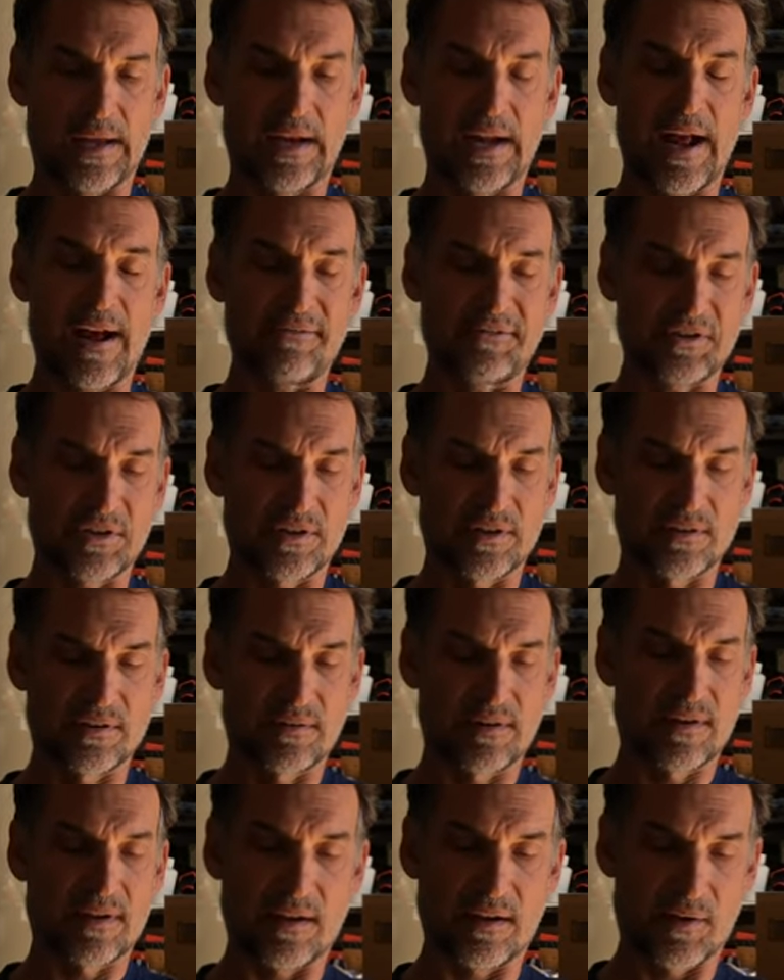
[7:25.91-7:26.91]
And
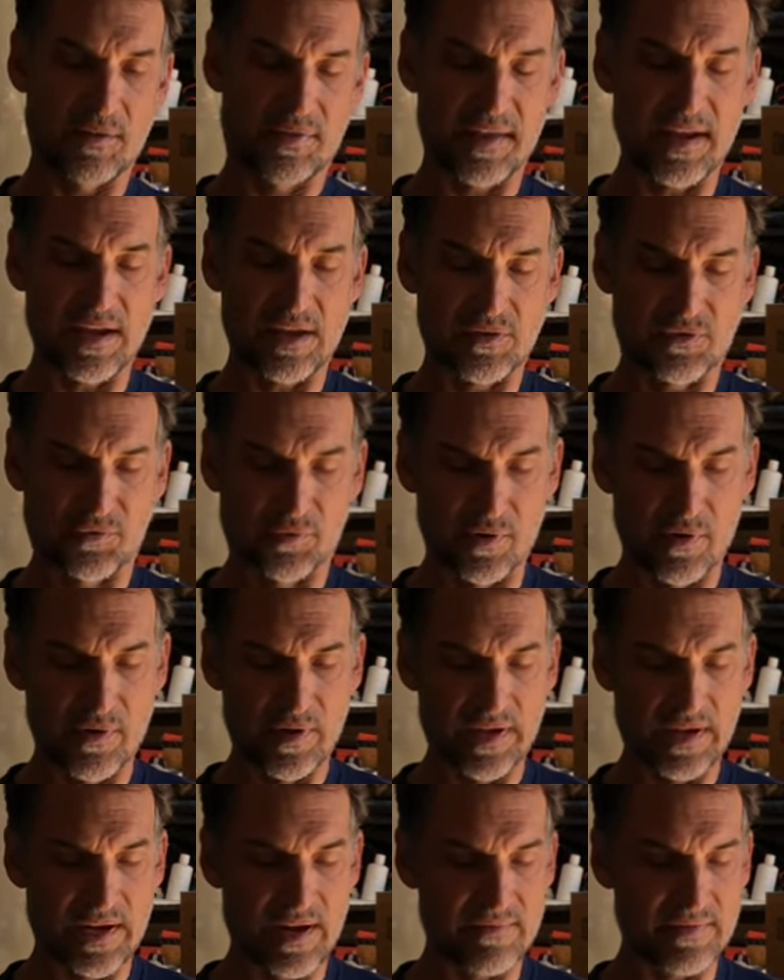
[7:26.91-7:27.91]
after, you know, thinking through
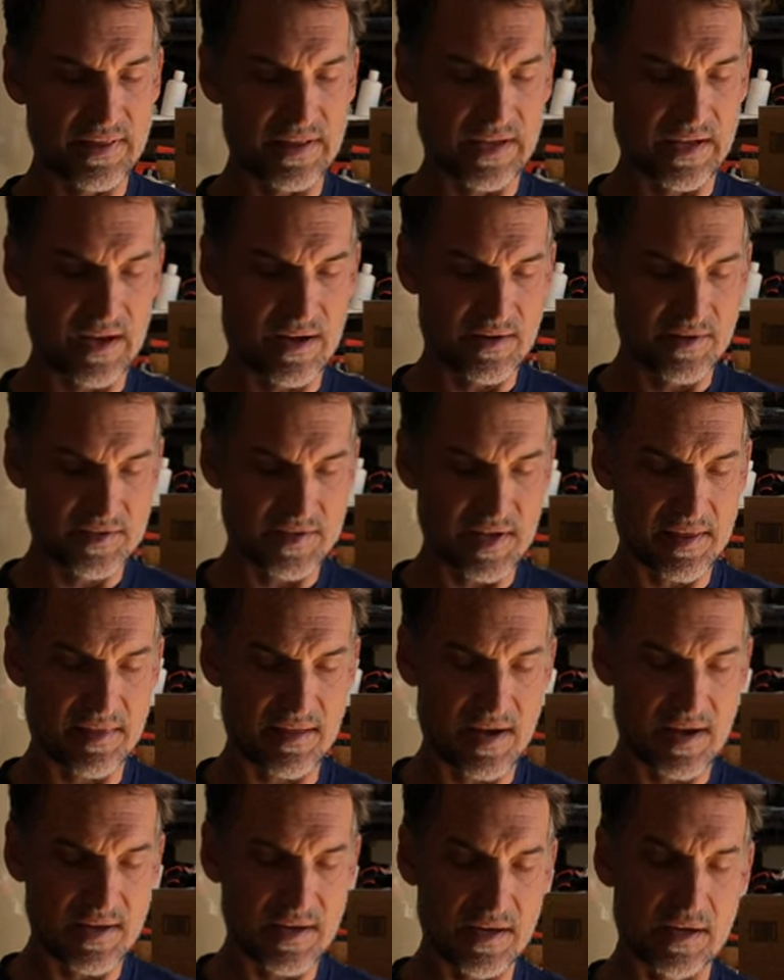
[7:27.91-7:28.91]
it and everything else, I
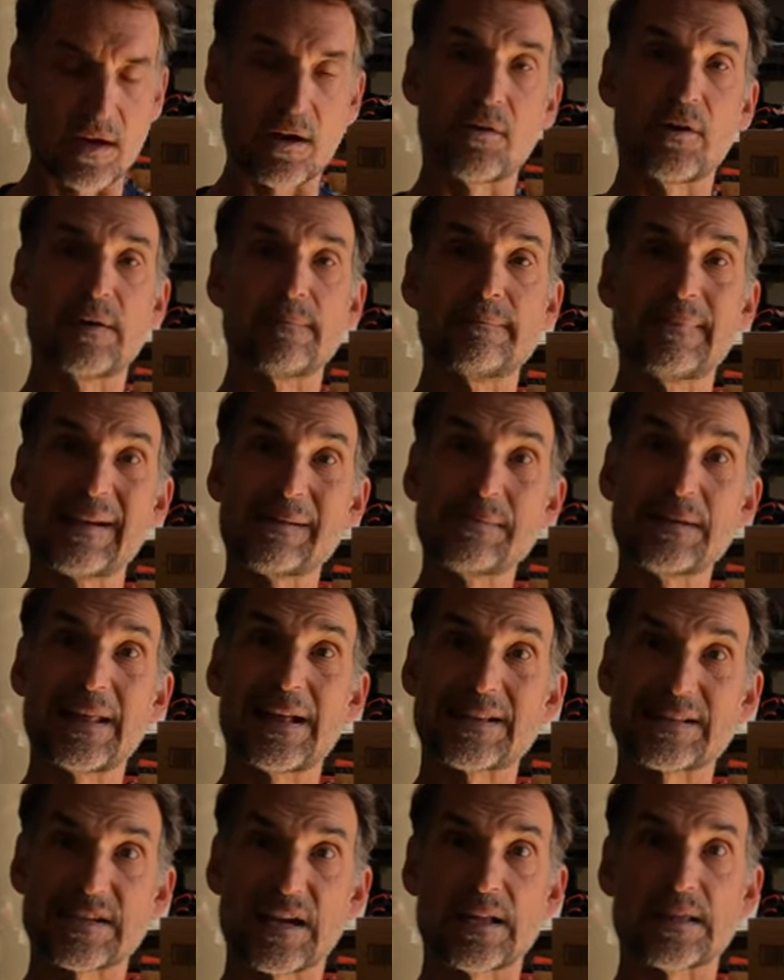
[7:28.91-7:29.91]
thought, you know what, maybe
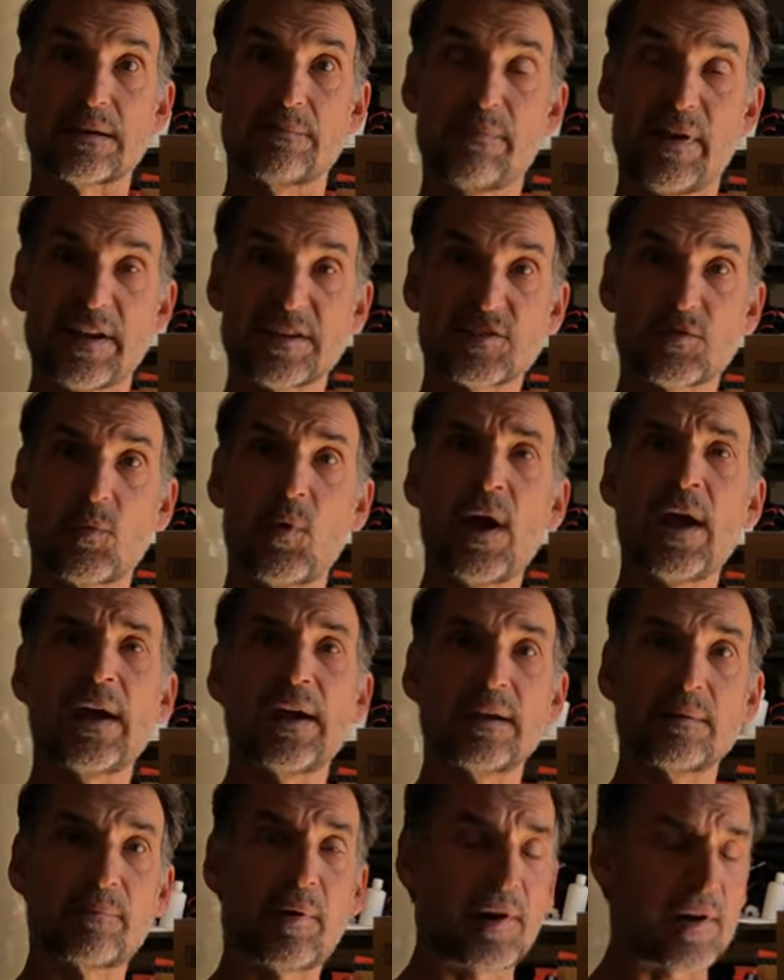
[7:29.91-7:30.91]
that's not the best
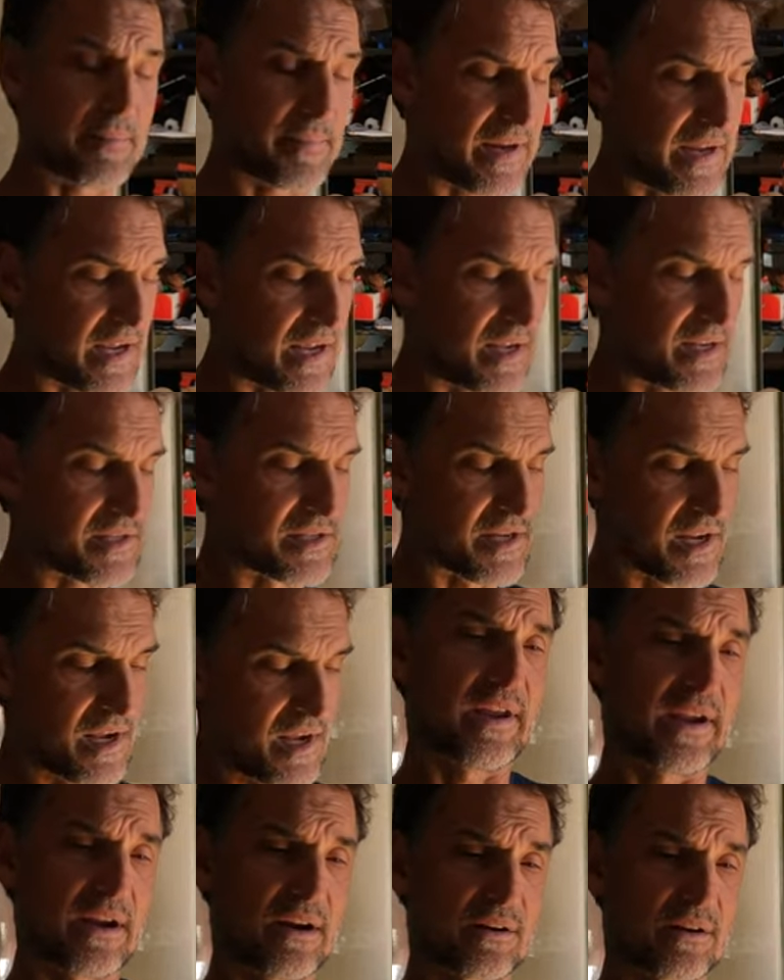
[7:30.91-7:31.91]
way, and partly because
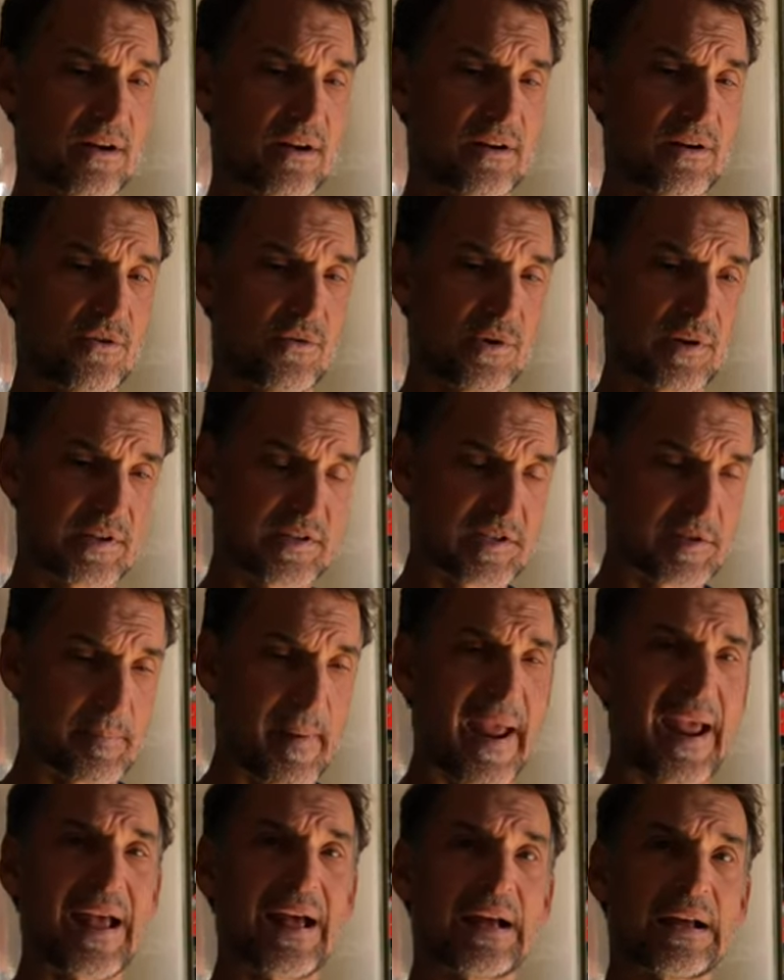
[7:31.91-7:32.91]
they are going to
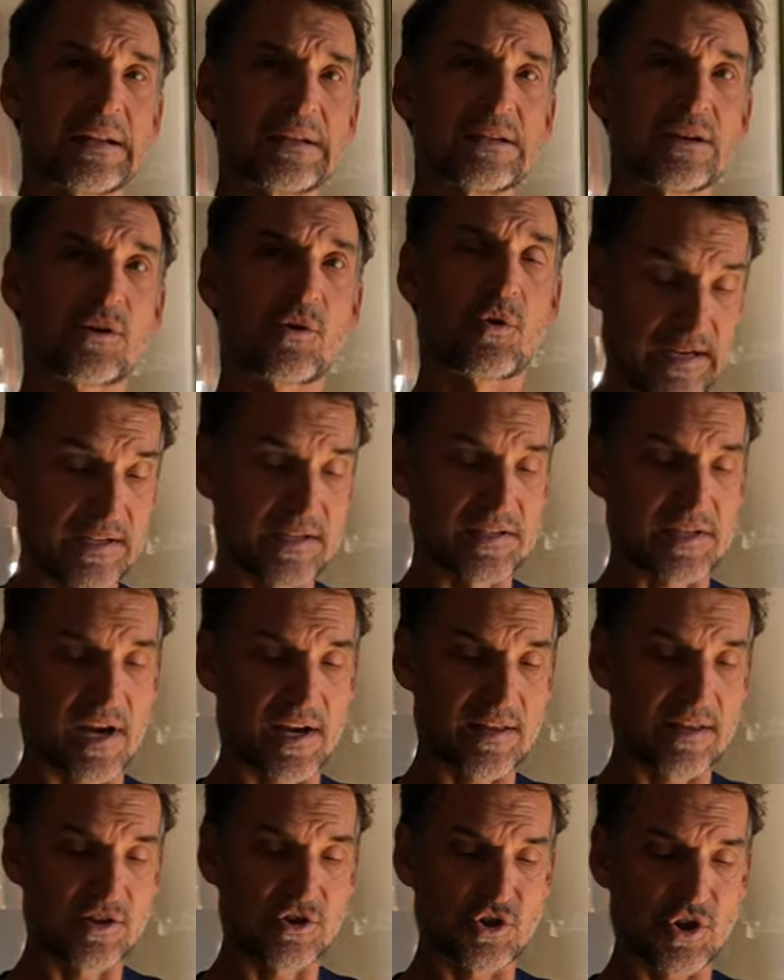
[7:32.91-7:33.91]
expand
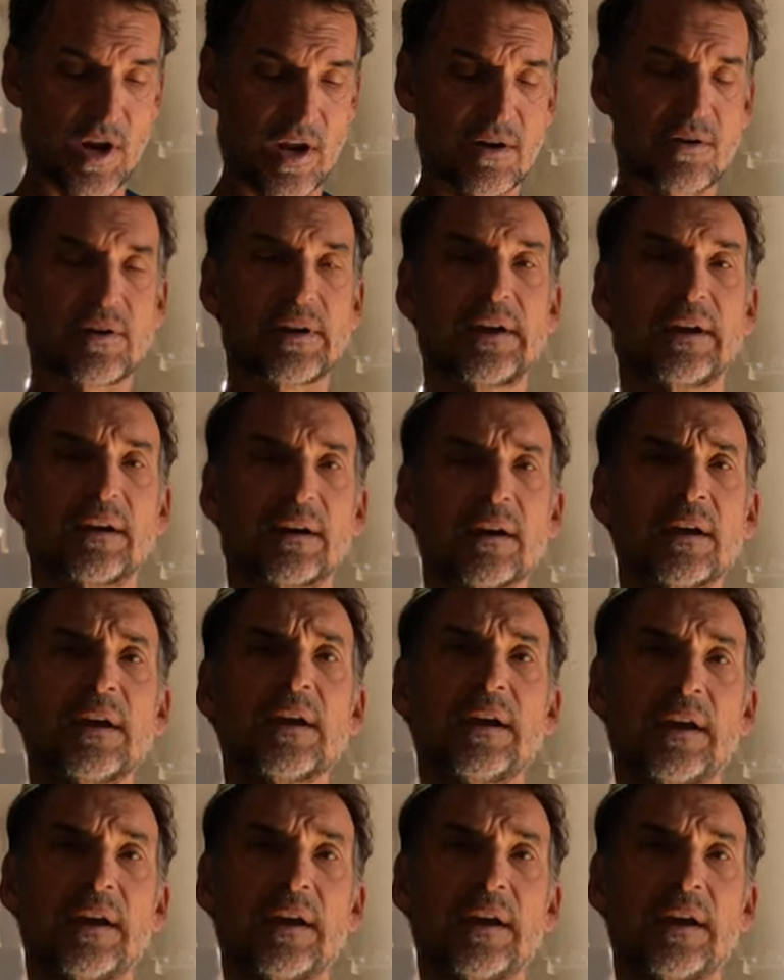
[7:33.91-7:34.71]
inside the channel here